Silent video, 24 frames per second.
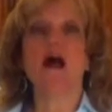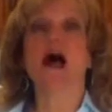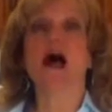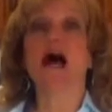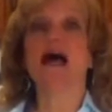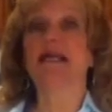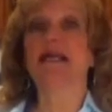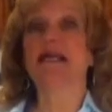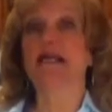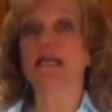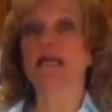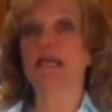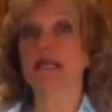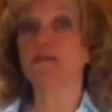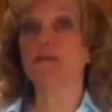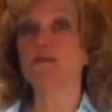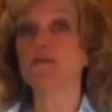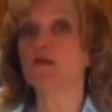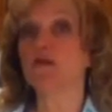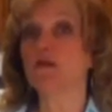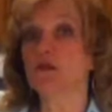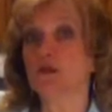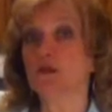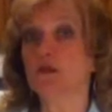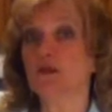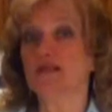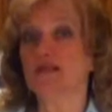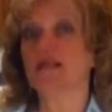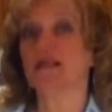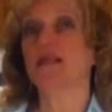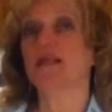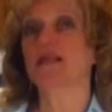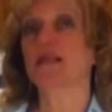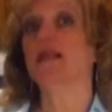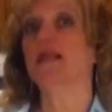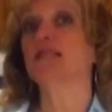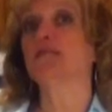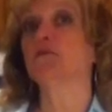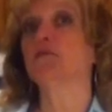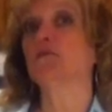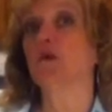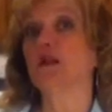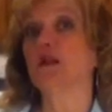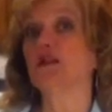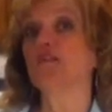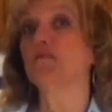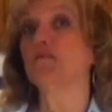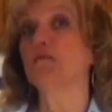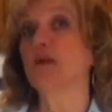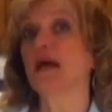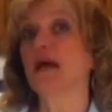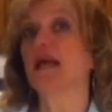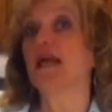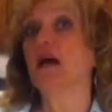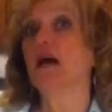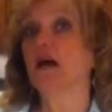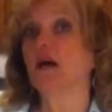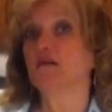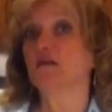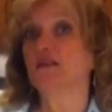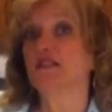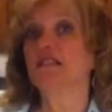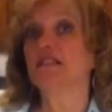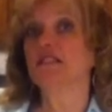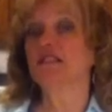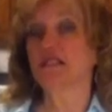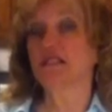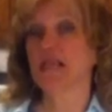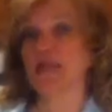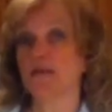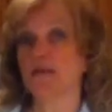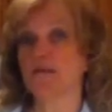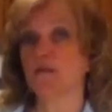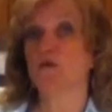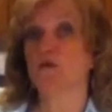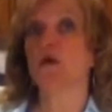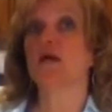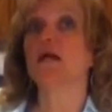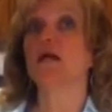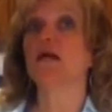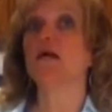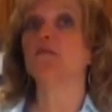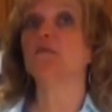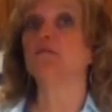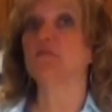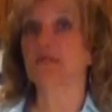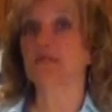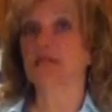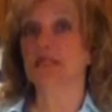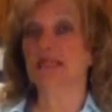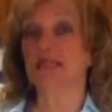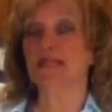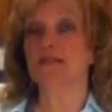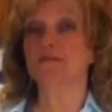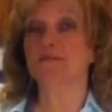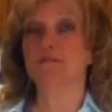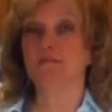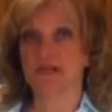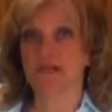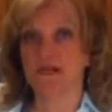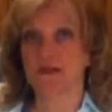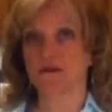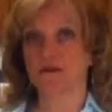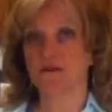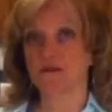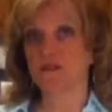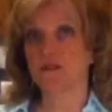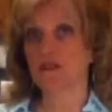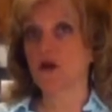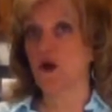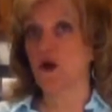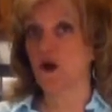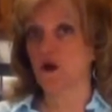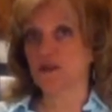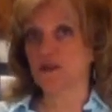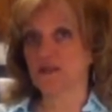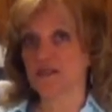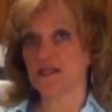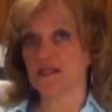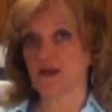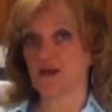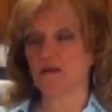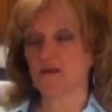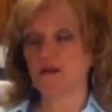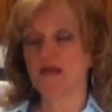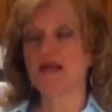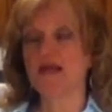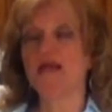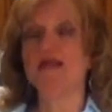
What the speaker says: I am including it as one of my oven-to-table complete meals also.